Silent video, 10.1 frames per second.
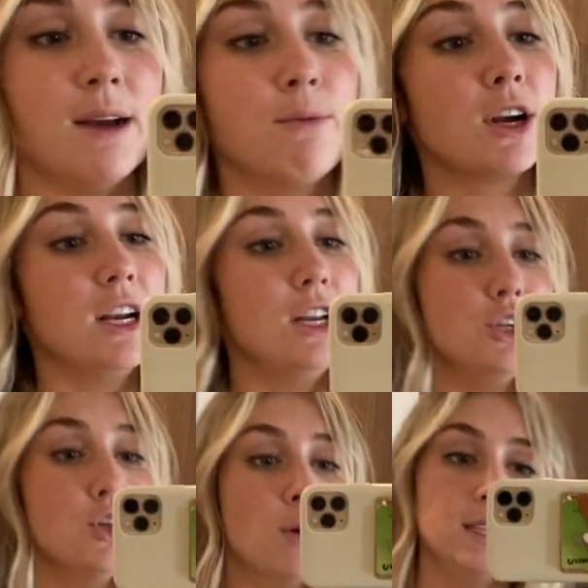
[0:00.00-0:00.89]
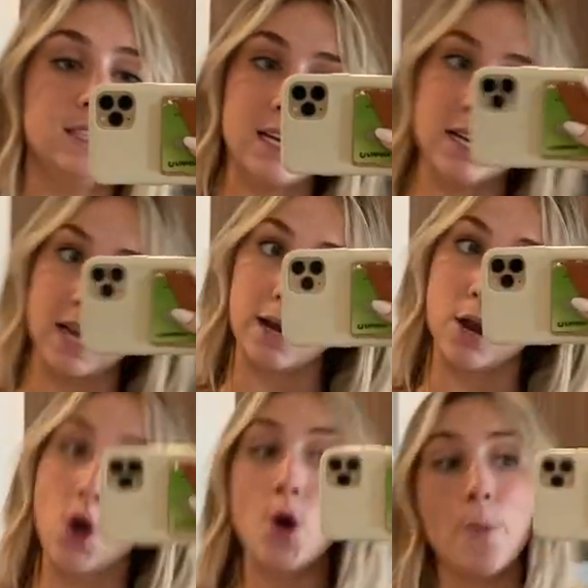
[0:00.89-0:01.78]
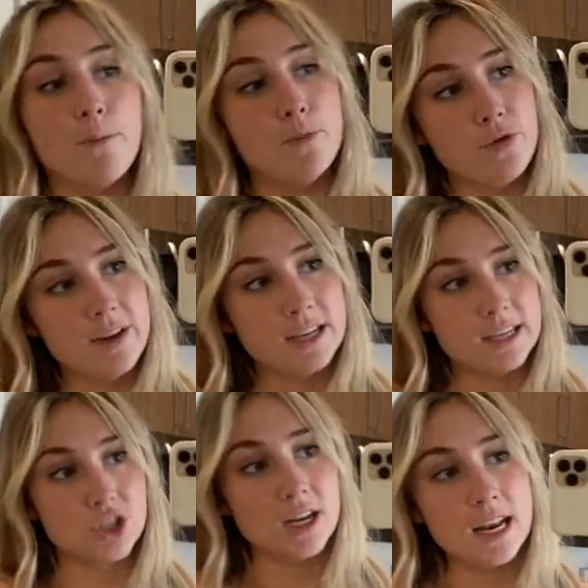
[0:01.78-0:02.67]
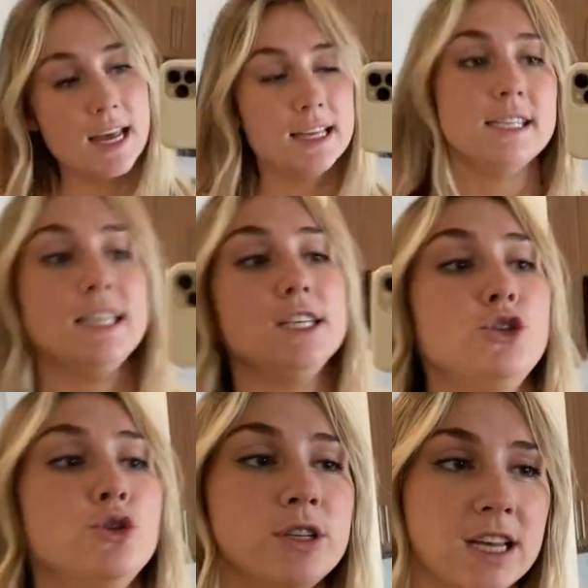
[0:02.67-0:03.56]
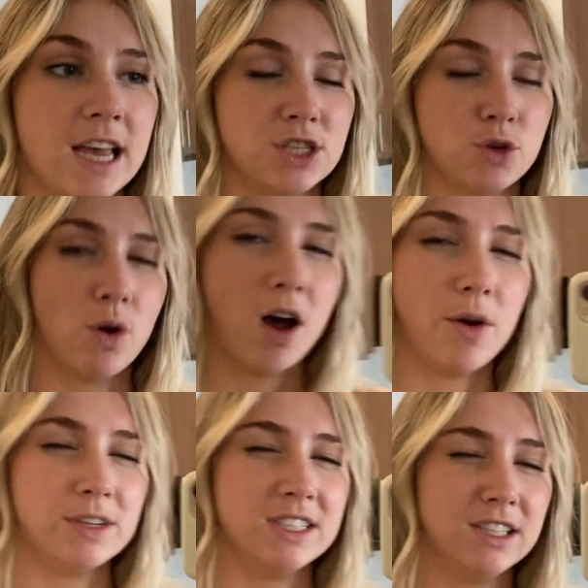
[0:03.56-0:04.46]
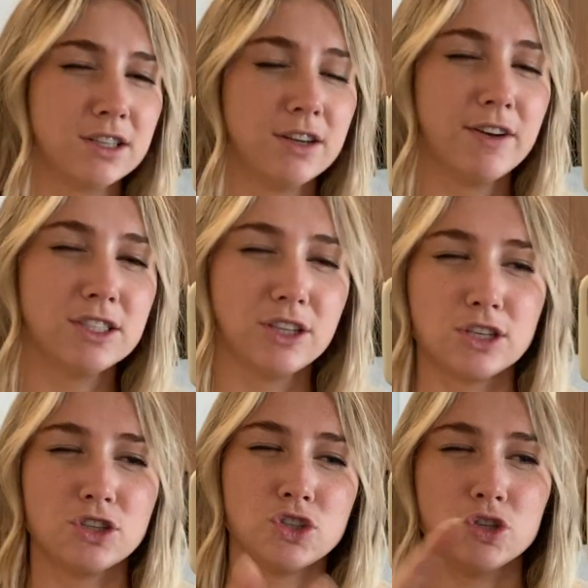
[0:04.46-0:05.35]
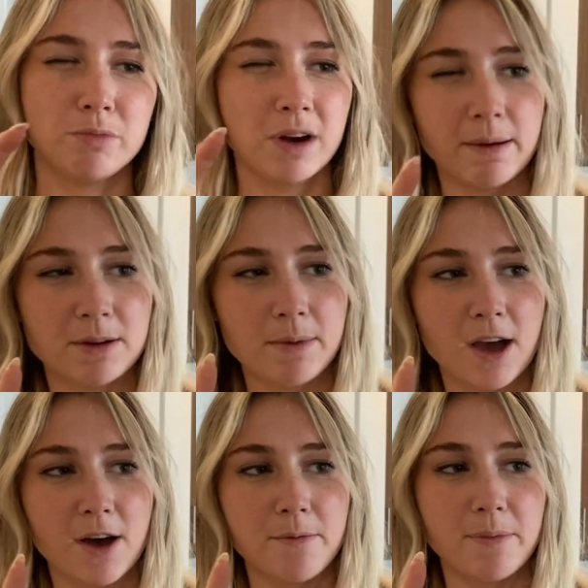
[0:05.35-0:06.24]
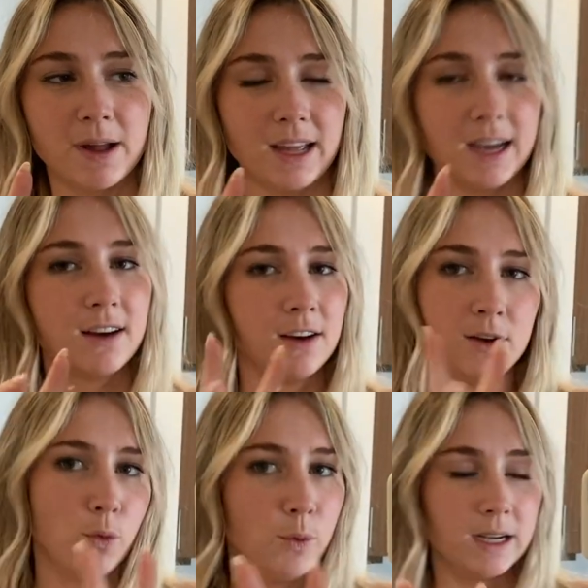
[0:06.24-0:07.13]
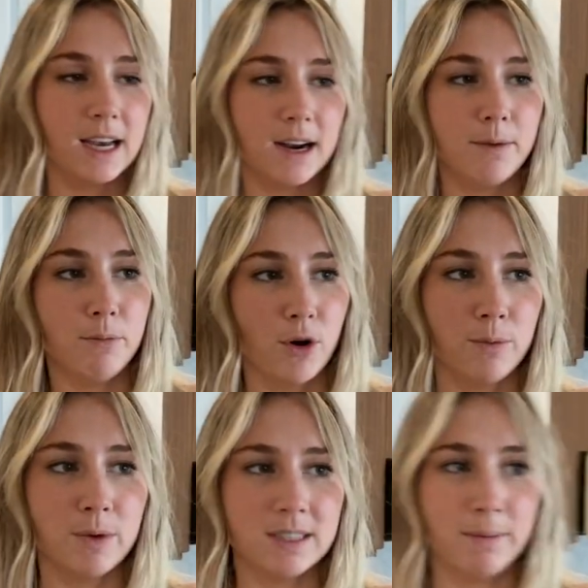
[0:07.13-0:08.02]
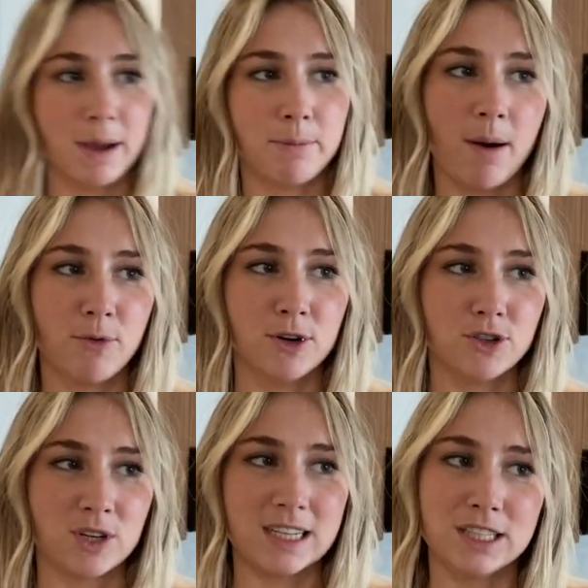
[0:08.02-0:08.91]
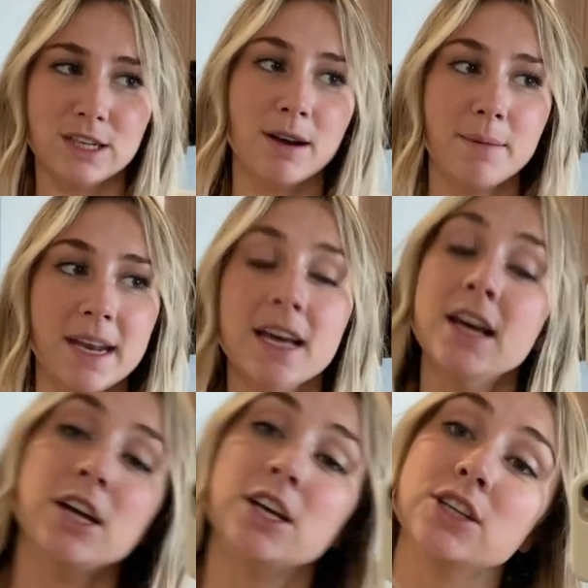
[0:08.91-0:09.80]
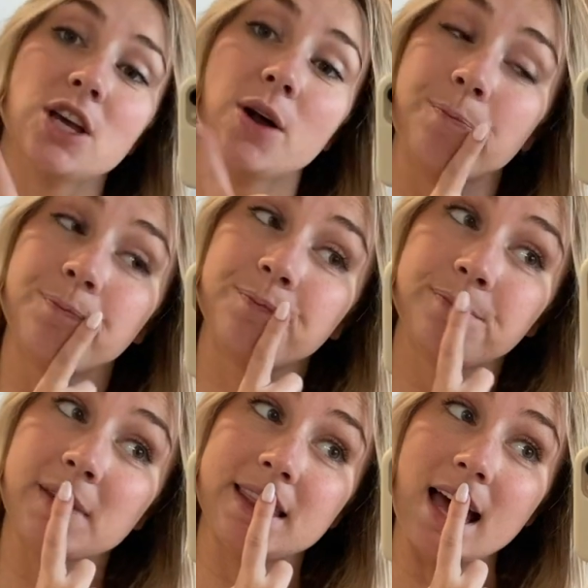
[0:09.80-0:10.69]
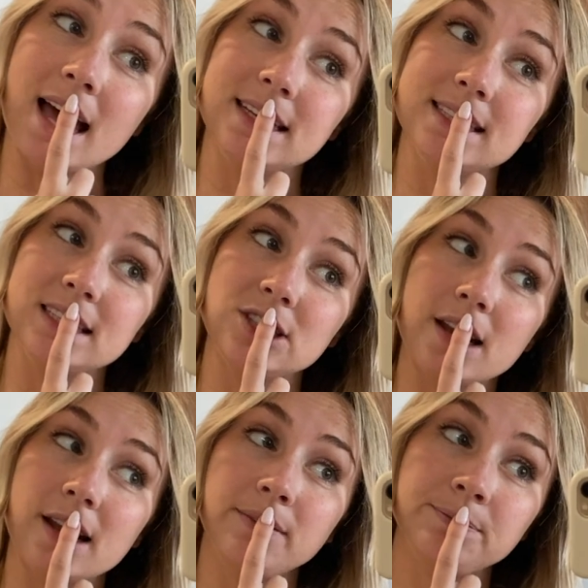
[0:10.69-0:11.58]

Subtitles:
then we're gonna do a date night movie edition and see Suicide Squad, which neither of us are like super amped about, but like we can get on board with some like popcorn drinks. You know what I mean? So that is the agenda.